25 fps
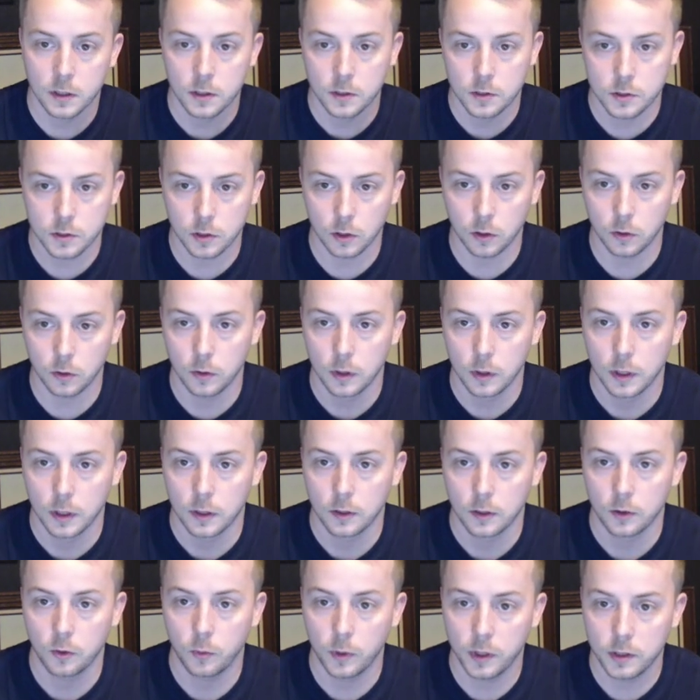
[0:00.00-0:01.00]
So
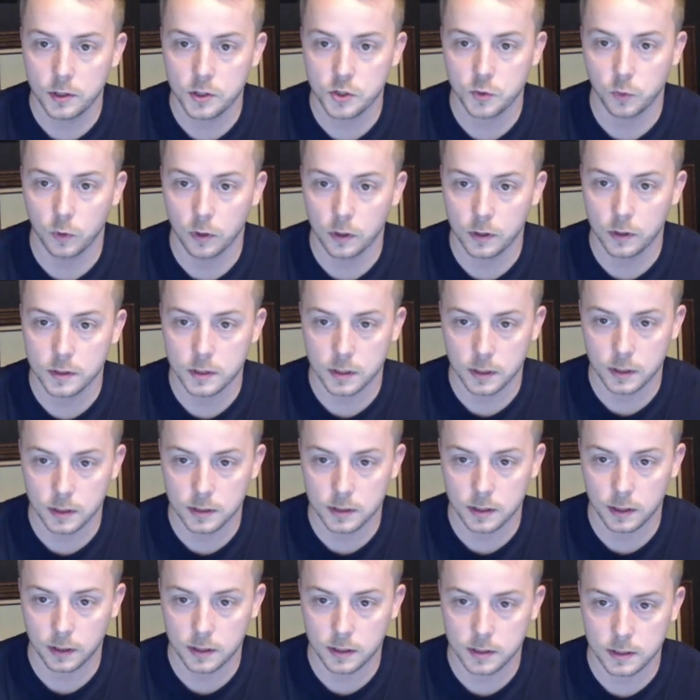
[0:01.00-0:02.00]
the way this works
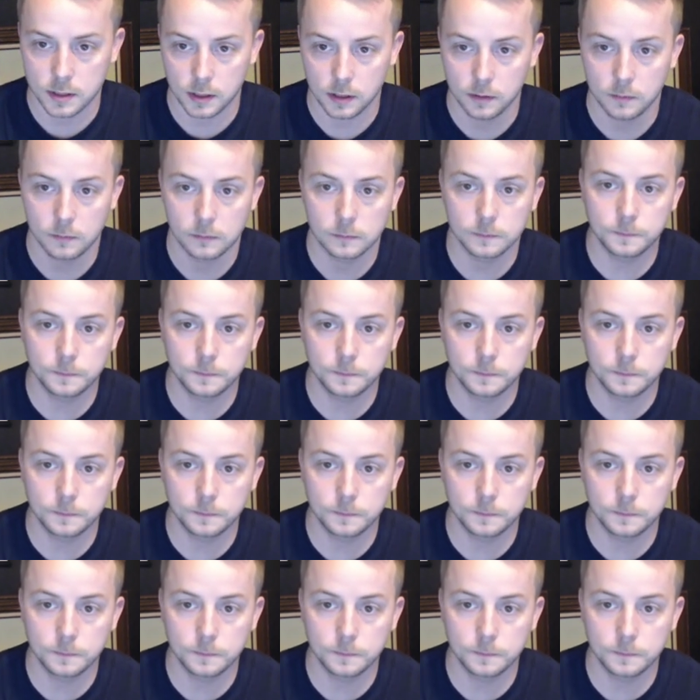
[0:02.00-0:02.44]
is, like I said,